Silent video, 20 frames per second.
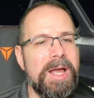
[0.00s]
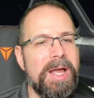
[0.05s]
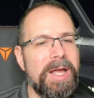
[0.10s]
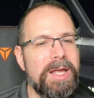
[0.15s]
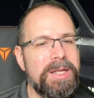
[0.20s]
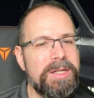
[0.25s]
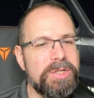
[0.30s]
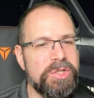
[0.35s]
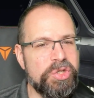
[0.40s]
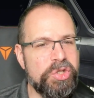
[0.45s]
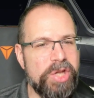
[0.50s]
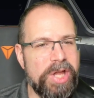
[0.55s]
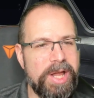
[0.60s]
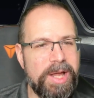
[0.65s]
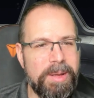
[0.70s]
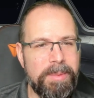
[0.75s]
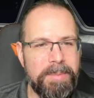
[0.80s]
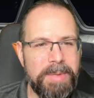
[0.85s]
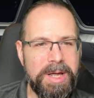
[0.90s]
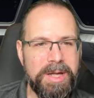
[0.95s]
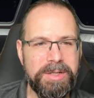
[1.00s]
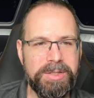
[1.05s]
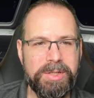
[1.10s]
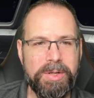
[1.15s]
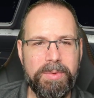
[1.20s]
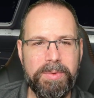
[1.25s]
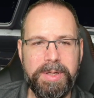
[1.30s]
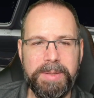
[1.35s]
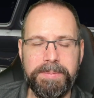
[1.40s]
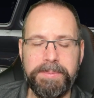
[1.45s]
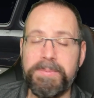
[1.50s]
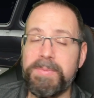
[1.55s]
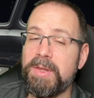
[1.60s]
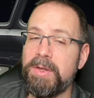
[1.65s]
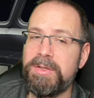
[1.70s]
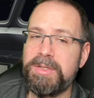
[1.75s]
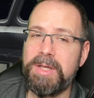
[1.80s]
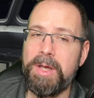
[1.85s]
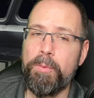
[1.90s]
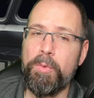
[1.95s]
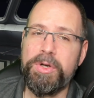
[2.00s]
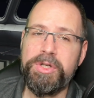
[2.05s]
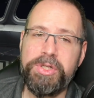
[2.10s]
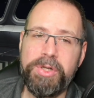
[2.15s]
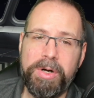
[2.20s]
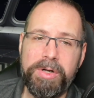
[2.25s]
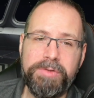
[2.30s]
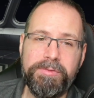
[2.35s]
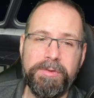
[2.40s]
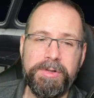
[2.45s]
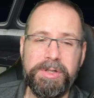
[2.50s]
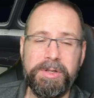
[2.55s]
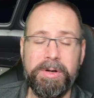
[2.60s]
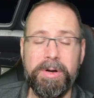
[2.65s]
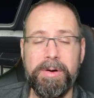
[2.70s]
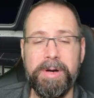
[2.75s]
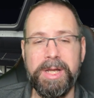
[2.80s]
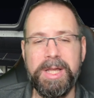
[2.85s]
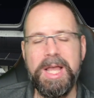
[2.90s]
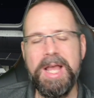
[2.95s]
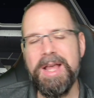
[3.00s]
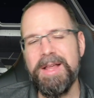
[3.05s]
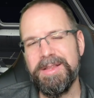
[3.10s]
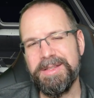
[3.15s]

a jam token. He's got one charge recurring.